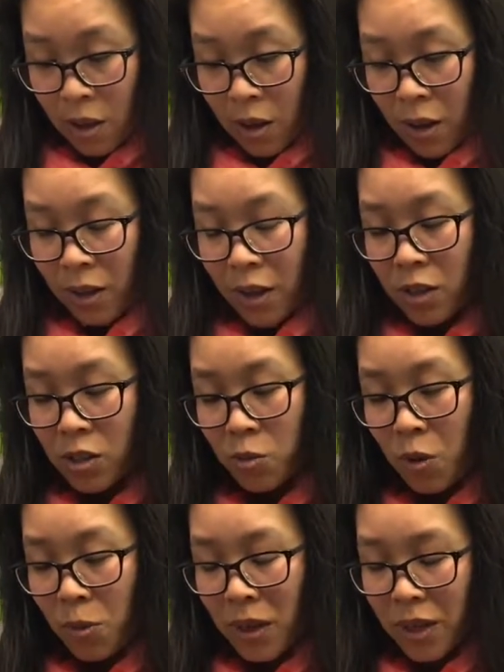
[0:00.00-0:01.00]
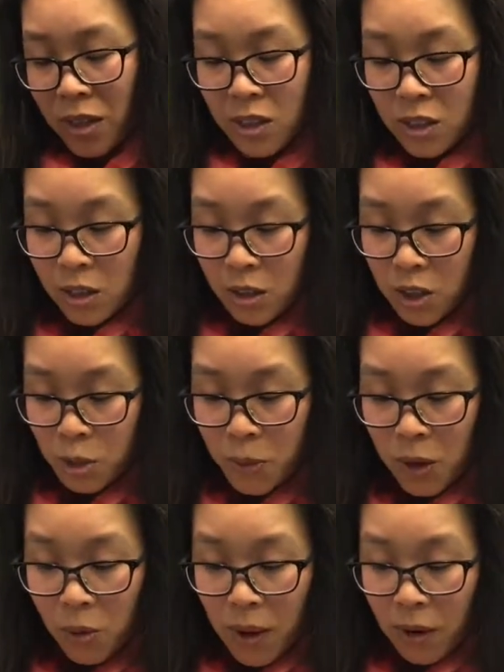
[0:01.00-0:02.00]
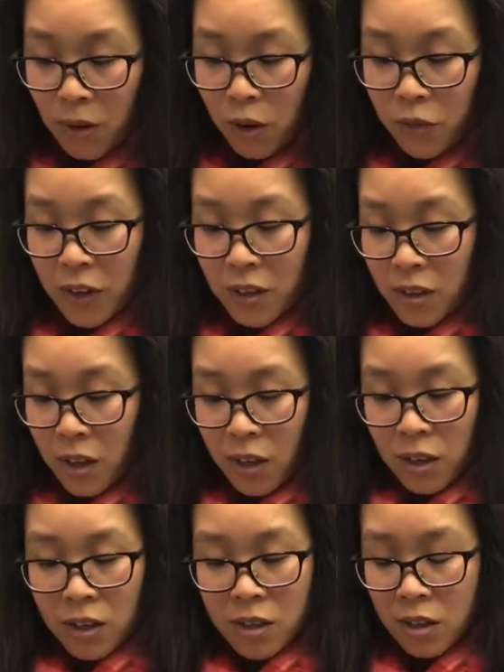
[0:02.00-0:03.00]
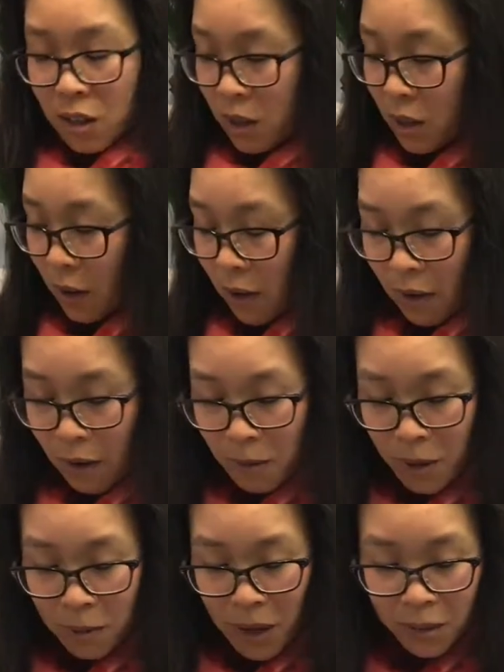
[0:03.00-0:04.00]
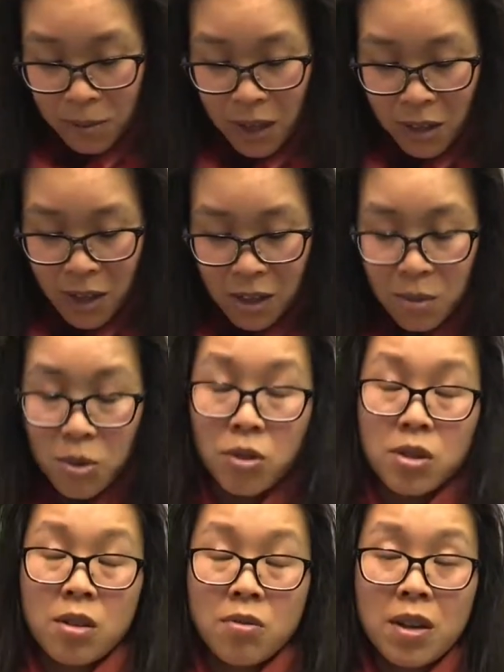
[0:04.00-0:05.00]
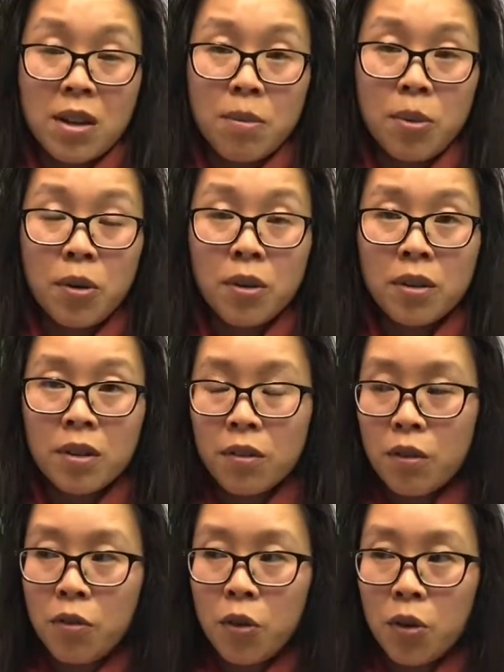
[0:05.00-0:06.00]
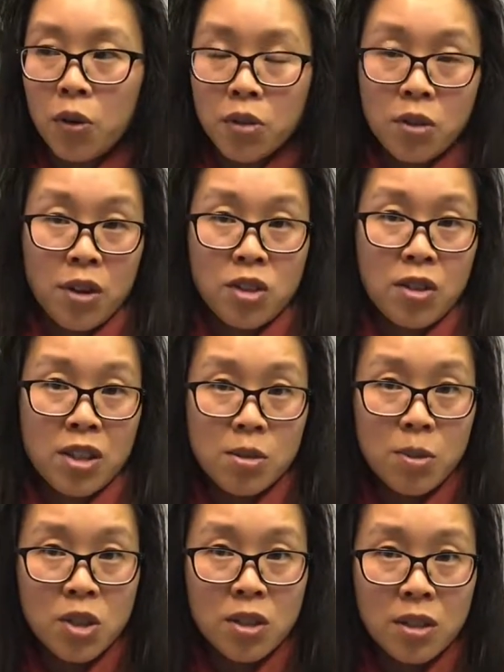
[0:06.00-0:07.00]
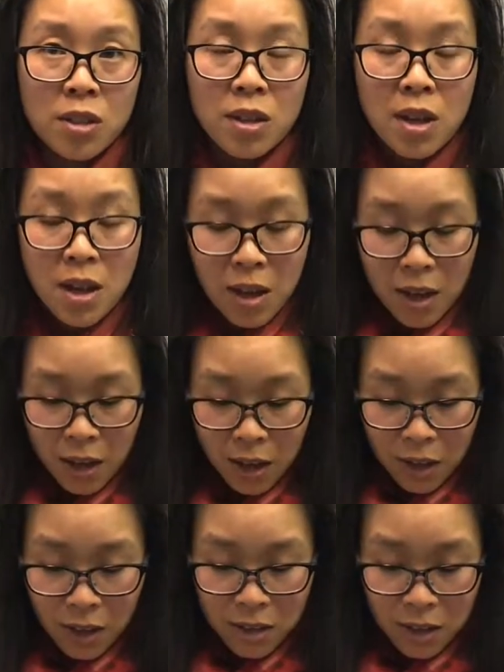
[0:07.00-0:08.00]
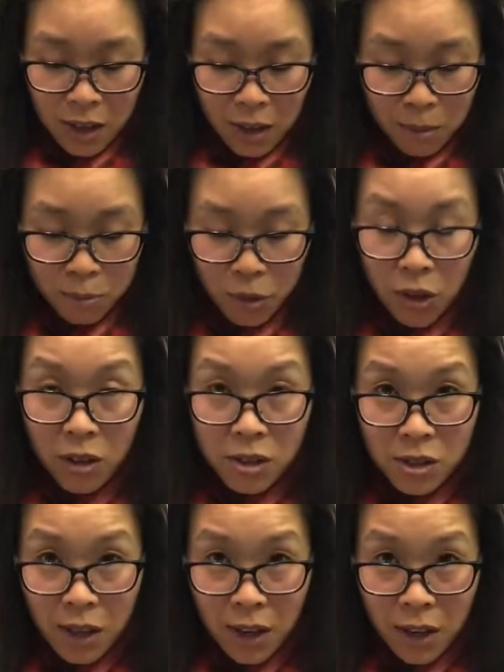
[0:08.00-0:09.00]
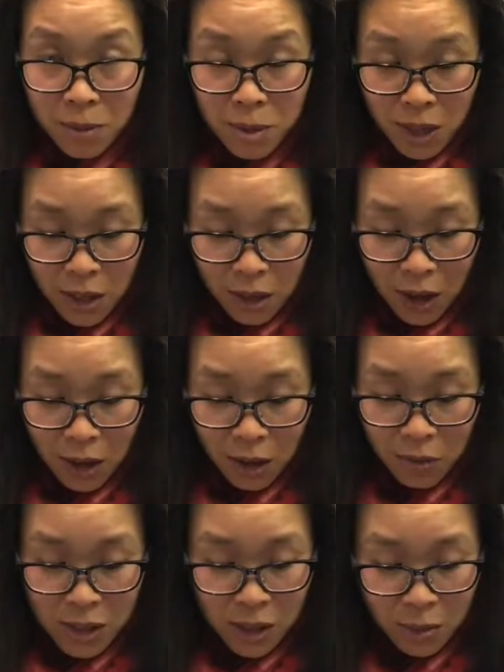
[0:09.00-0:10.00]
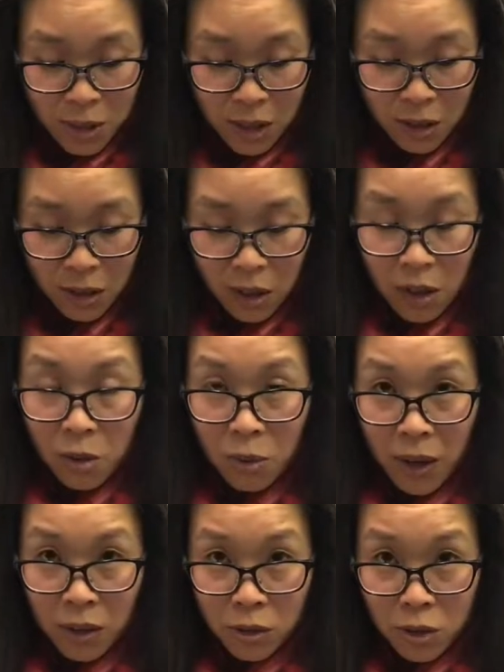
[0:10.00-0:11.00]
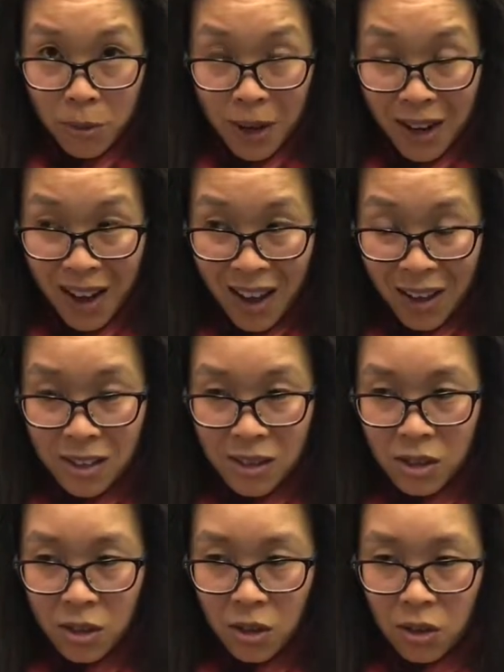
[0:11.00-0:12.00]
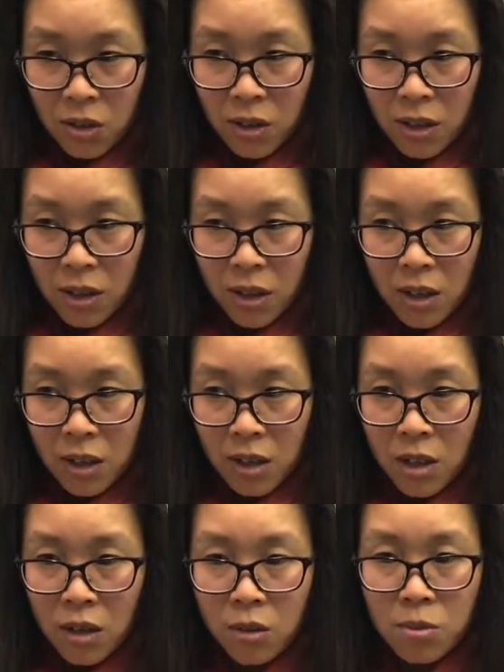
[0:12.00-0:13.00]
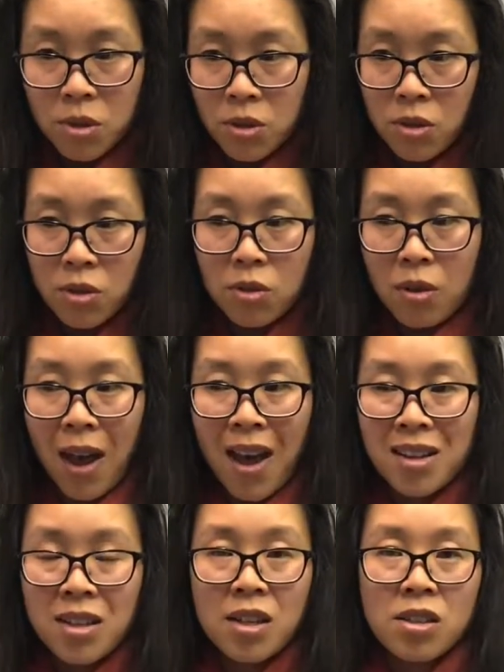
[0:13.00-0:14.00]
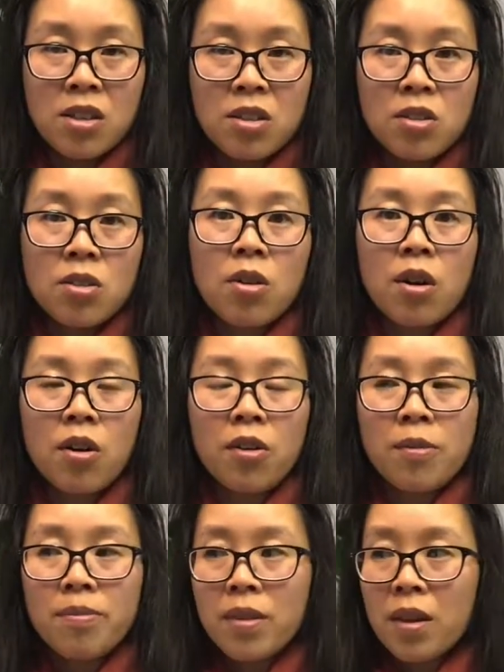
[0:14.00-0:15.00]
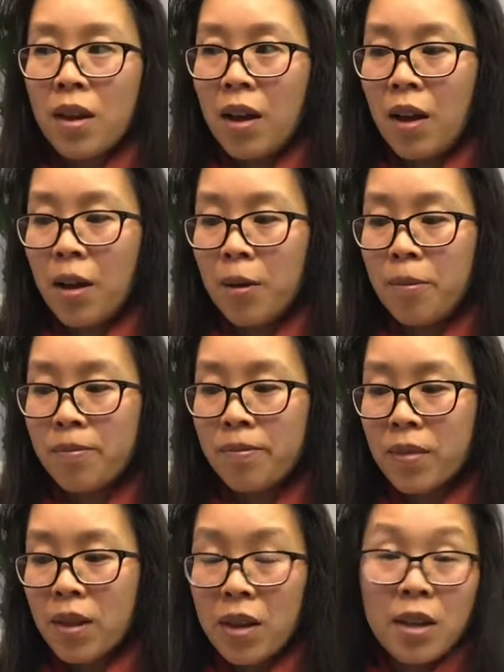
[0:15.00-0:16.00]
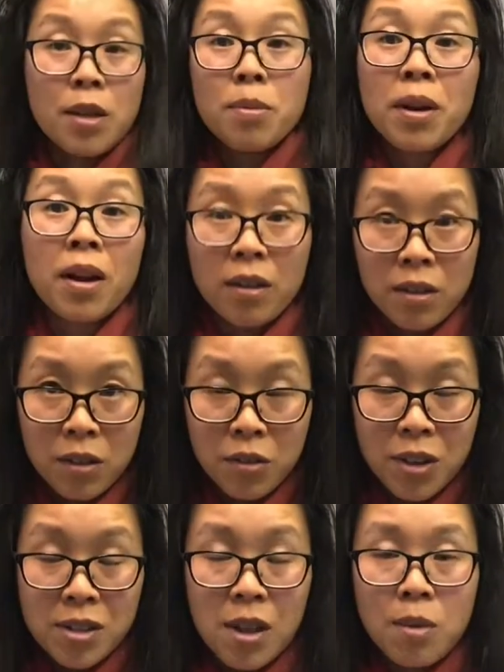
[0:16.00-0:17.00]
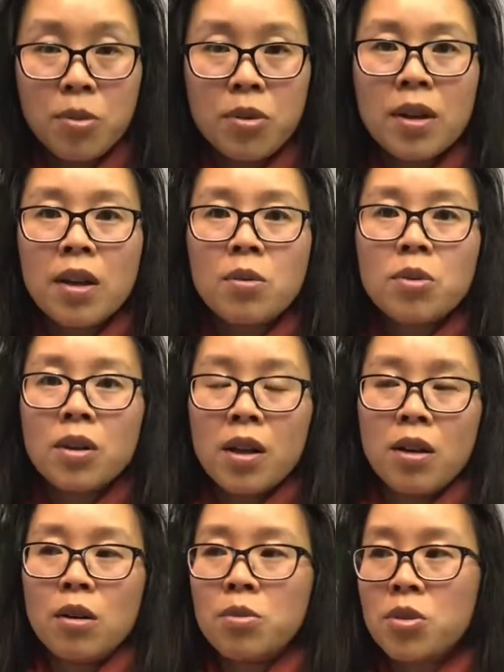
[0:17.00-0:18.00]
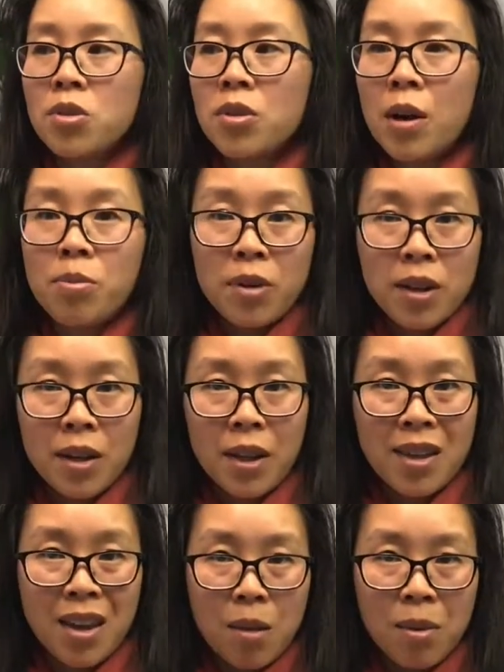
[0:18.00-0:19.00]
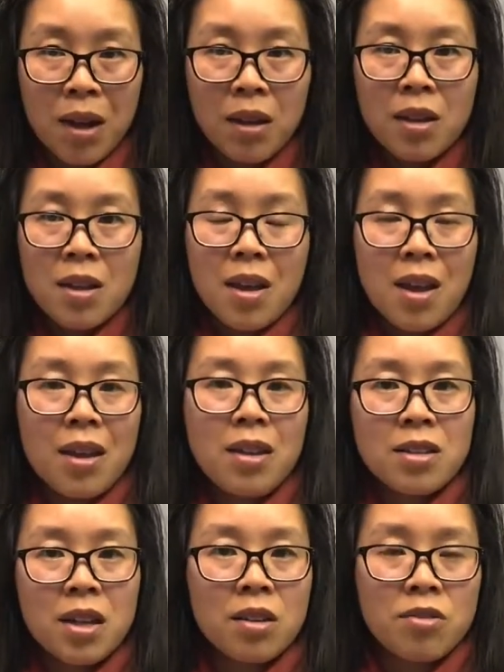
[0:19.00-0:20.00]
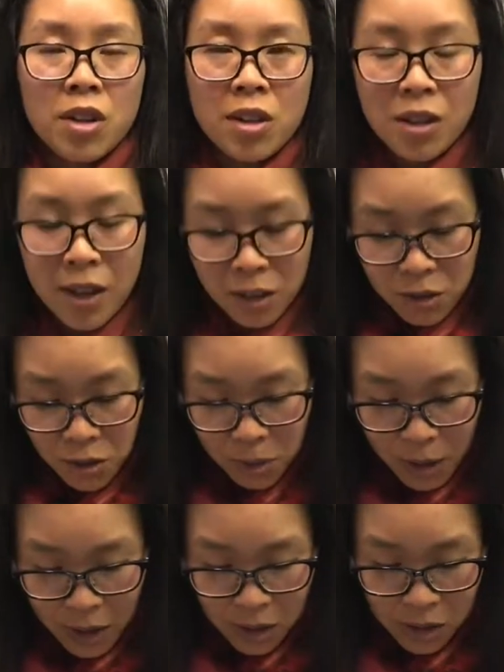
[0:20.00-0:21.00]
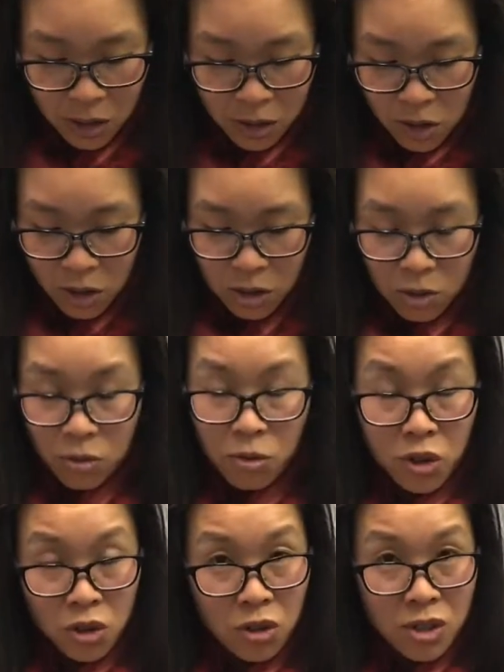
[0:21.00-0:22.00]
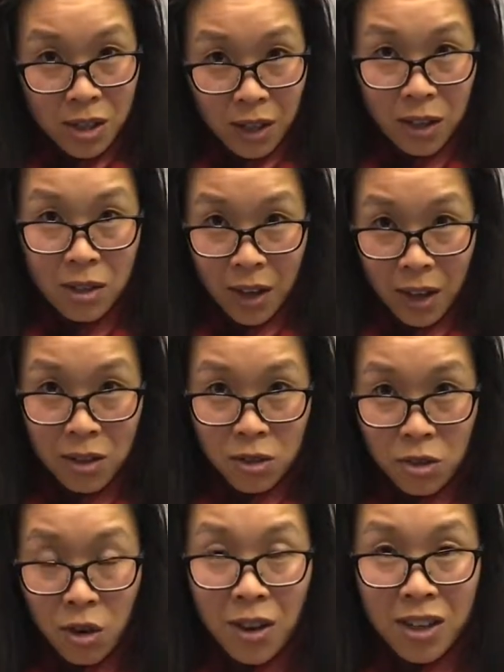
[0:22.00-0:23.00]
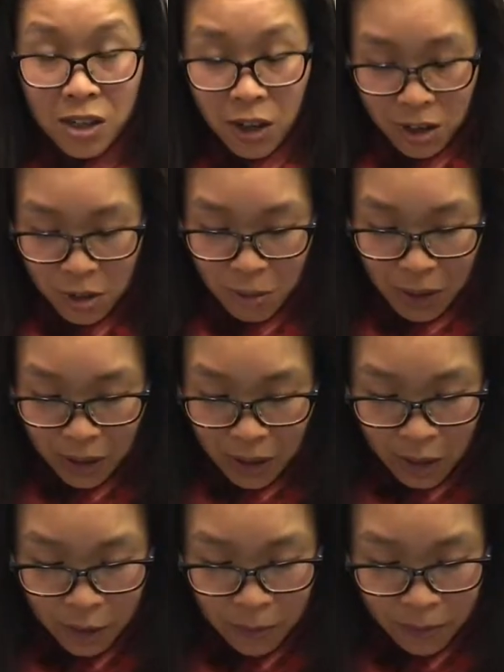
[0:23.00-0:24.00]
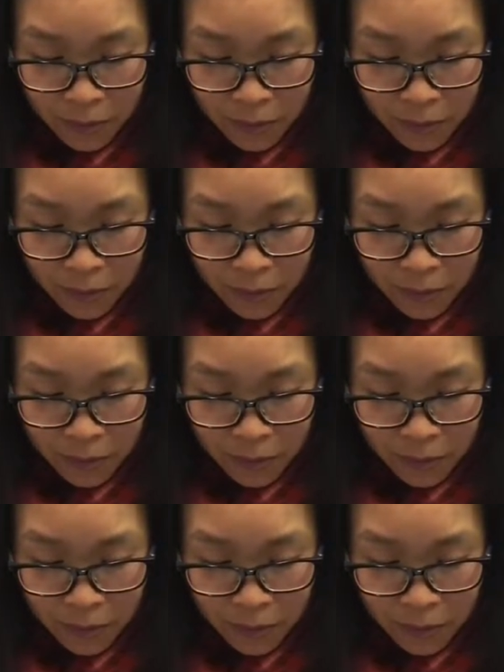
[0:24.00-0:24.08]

I guess what we need to just be aware of is that magnesium is also really important for neurotransmission. It blocks the NMDA receptor where glutamate acts, so it helps to act as a neuro inhibitor, for example. It will help to upregulate GABA and downregulate glutamate, so just reducing that neuroexcitability.